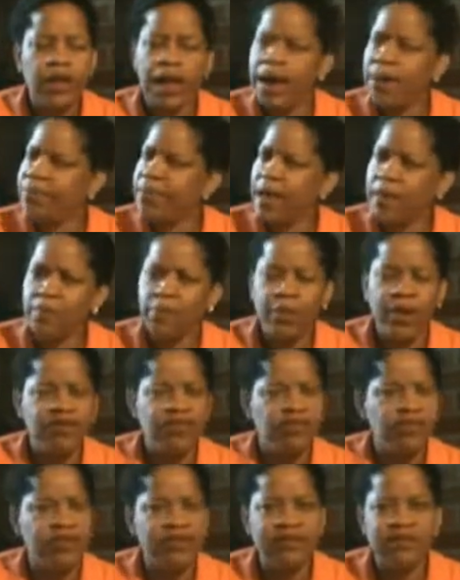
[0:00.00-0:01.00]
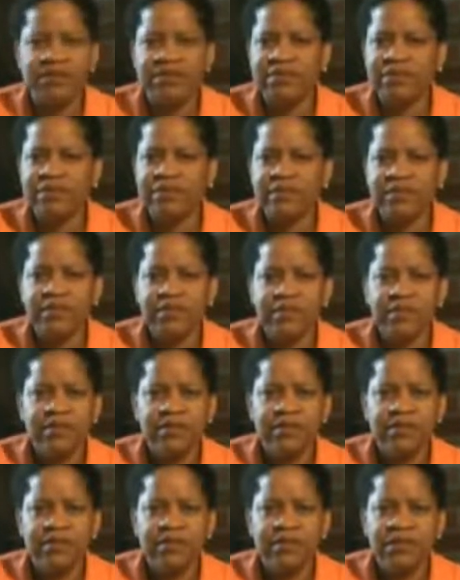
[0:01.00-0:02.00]
I'm not prejudiced.
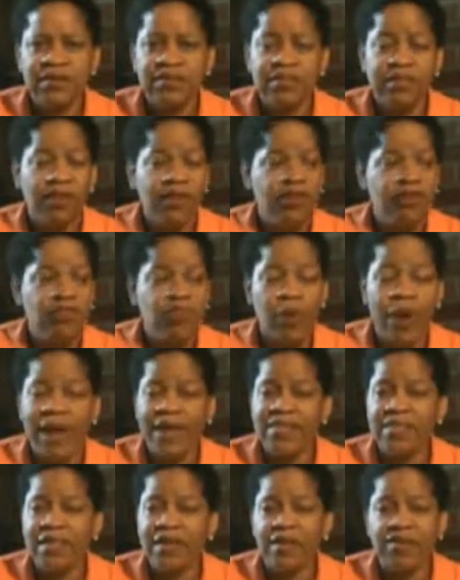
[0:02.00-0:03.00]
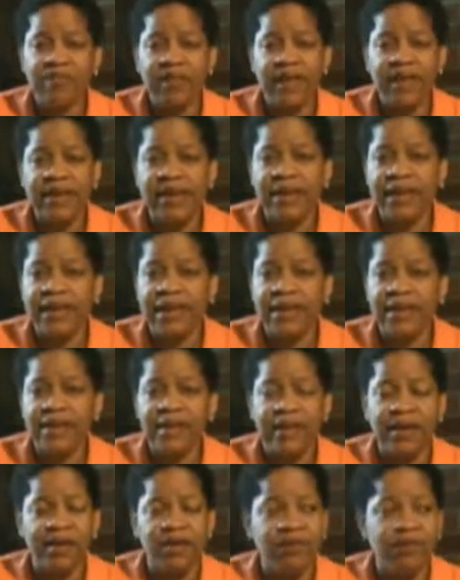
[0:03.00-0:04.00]
There's white, there's Indian,
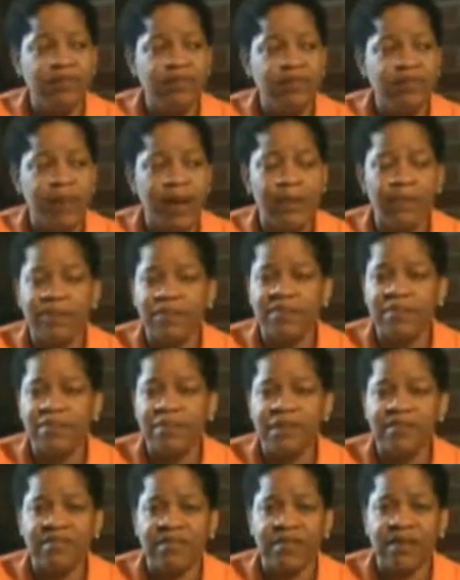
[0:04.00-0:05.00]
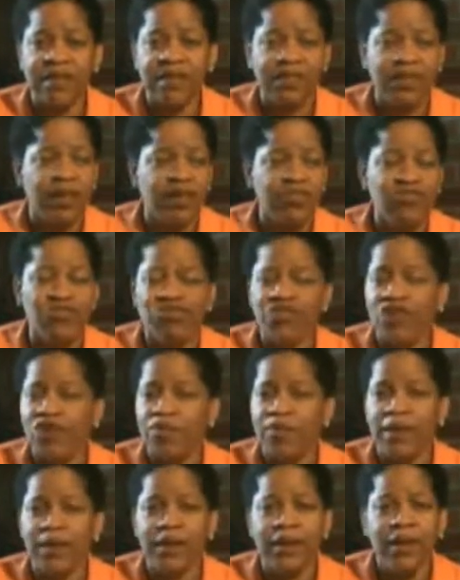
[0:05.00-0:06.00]
there's probably some Mexican, there's
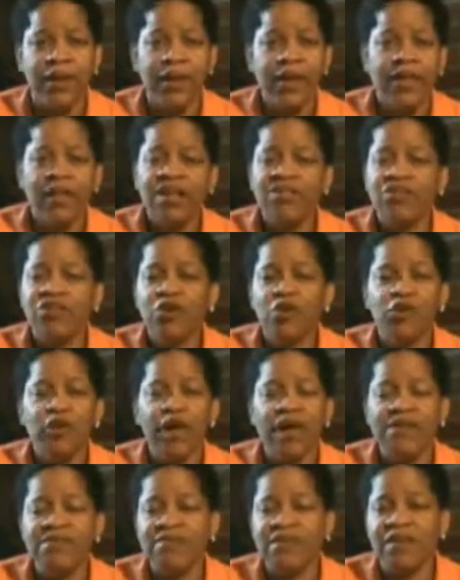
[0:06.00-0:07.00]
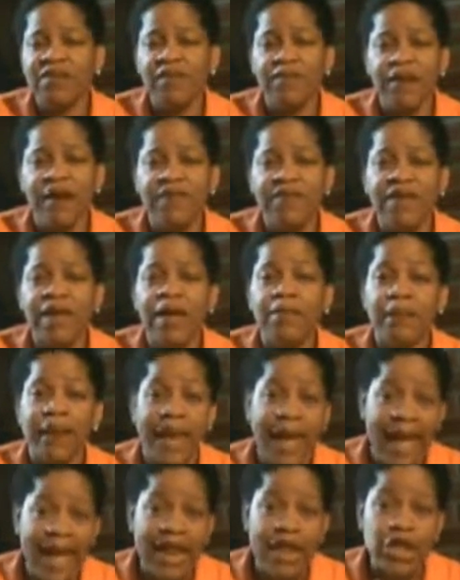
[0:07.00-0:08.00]
German. There's a whole lot of stuff in my
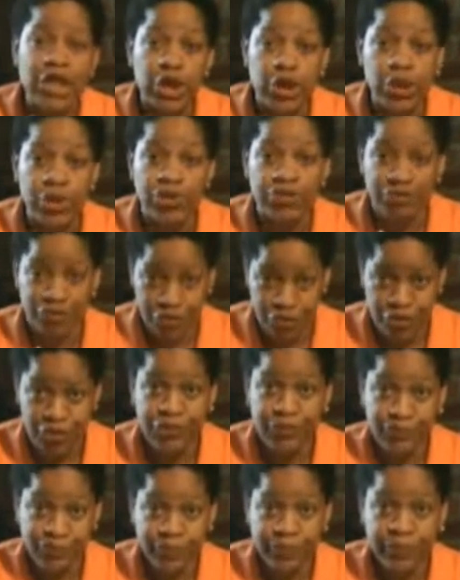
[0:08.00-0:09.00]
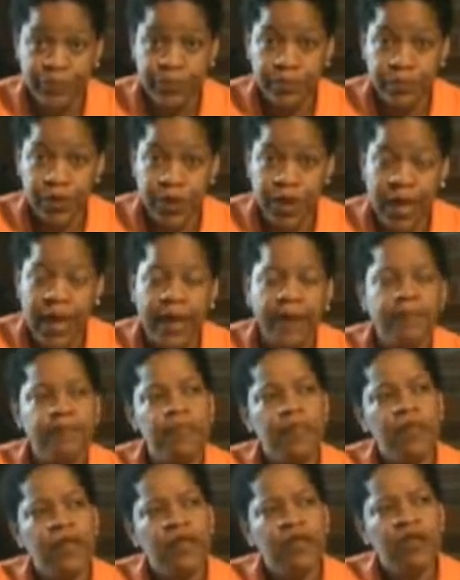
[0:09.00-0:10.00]
family and in yours too. Okay?
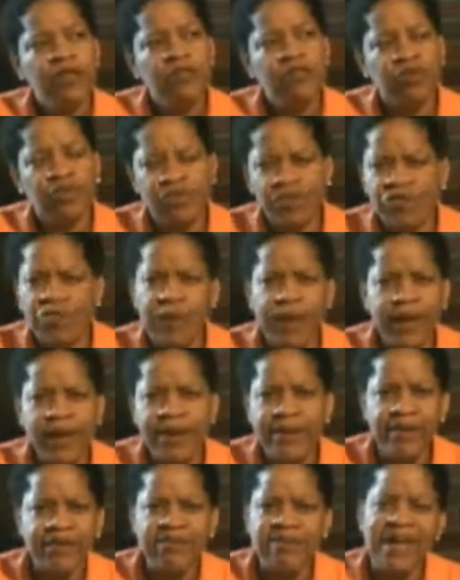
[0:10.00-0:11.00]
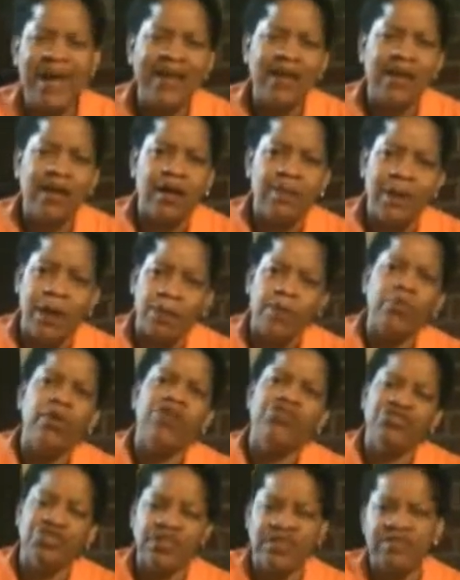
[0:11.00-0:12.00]
So this right here is not about
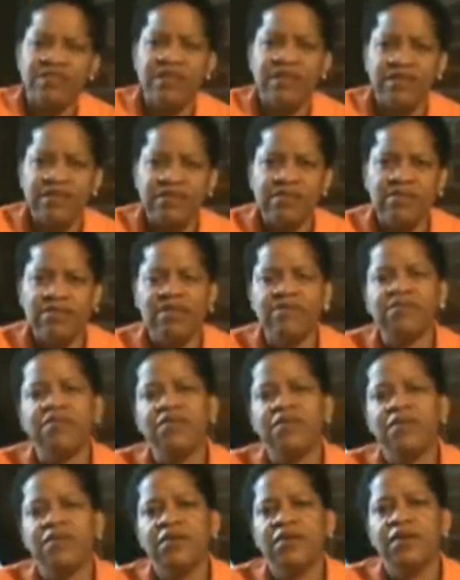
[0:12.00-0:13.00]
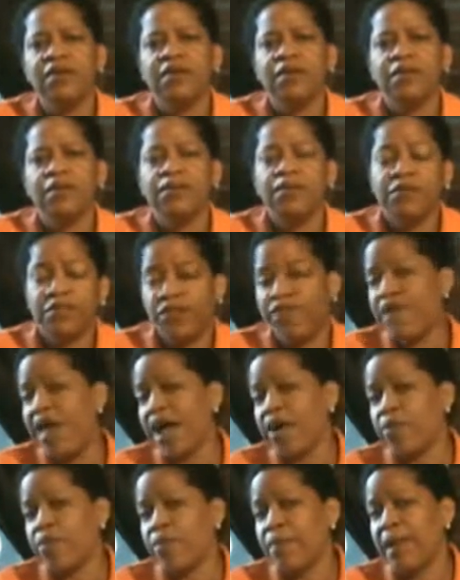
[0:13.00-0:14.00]
prejudices. But the
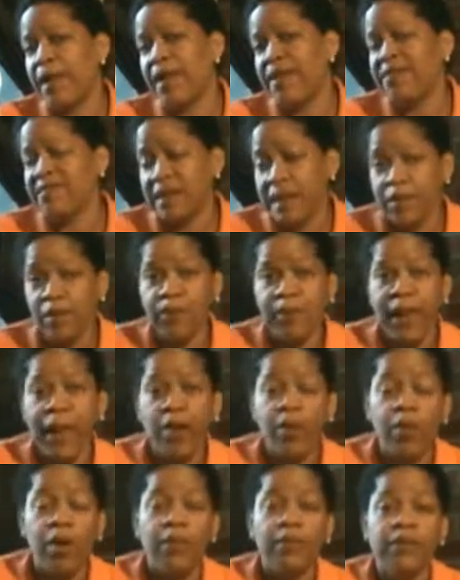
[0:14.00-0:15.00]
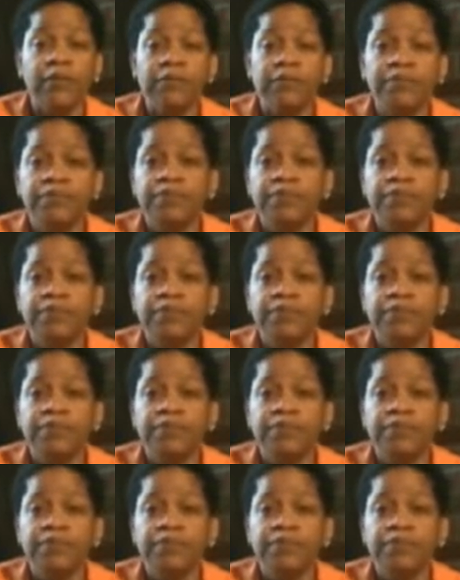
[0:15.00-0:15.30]
fact remains that I'm a black woman.